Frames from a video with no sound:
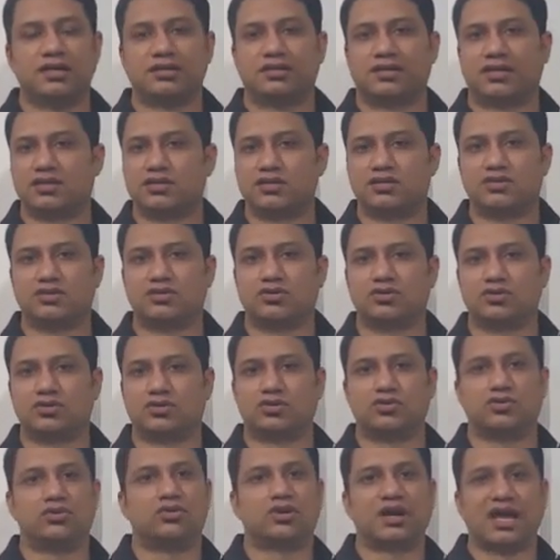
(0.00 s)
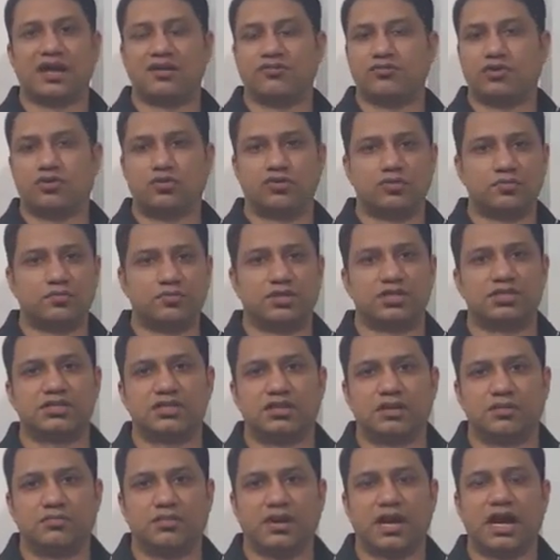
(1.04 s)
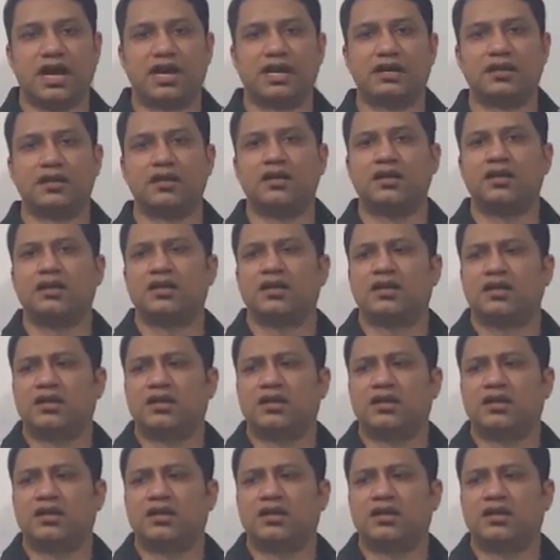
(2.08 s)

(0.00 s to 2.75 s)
You don't have your own personal brand,